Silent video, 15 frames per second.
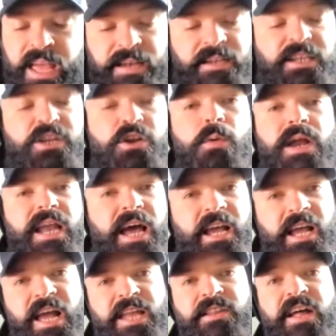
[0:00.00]
and you know what
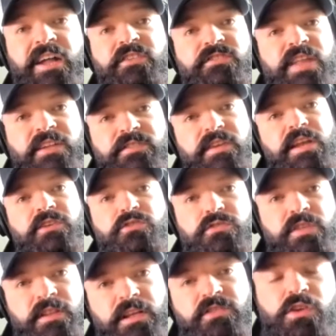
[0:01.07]
I, and that's that's an
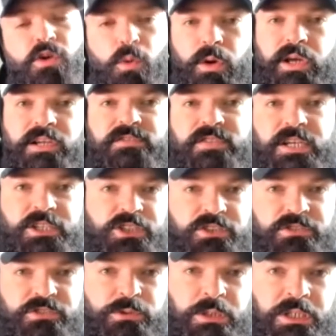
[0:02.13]
interesting thing because in
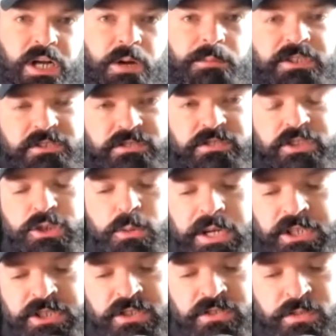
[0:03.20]
organizations you can come into
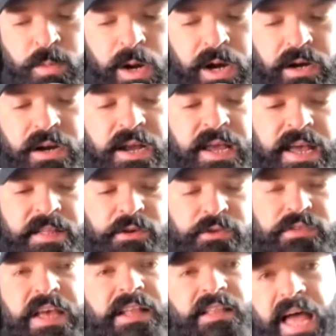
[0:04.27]
situations where
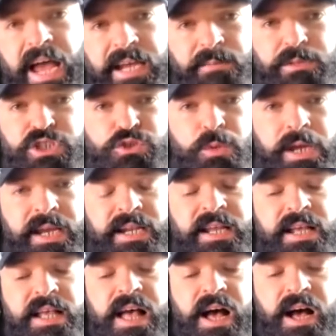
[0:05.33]
there's that line between
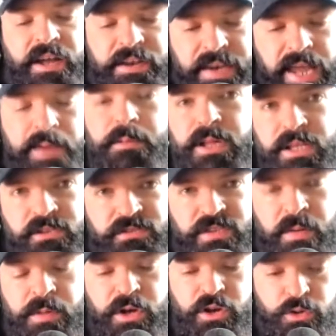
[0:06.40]
enabling
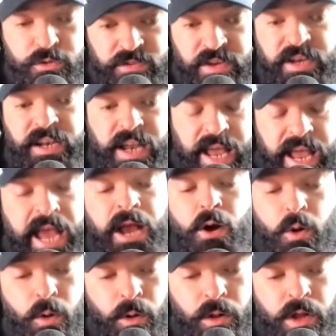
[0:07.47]
someone who's an
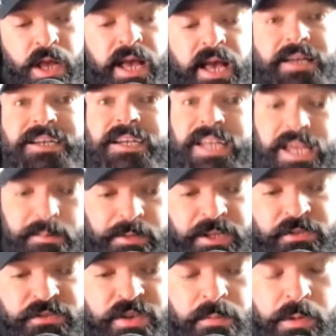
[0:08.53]
a-hole and
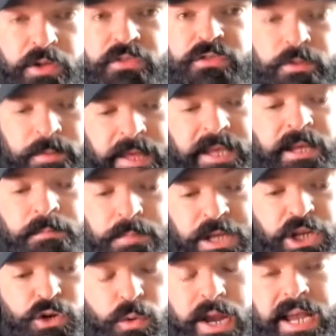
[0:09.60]
enabling someone so they can
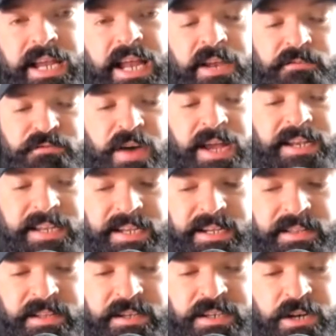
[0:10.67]
be great and
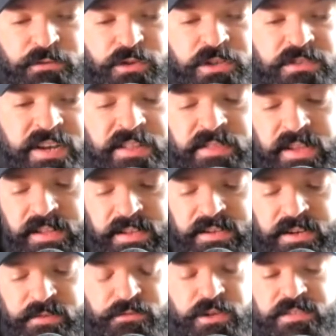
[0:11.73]
finding the difference and i think the
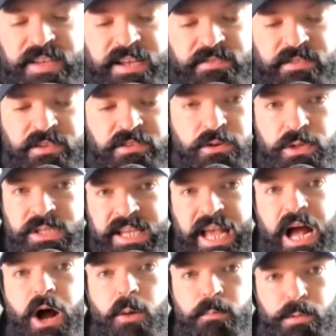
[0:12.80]
difference has to do with the
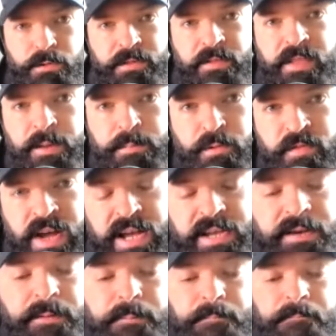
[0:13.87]
output that they
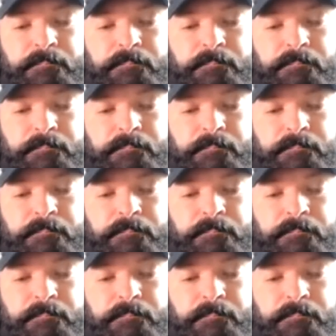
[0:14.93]
provide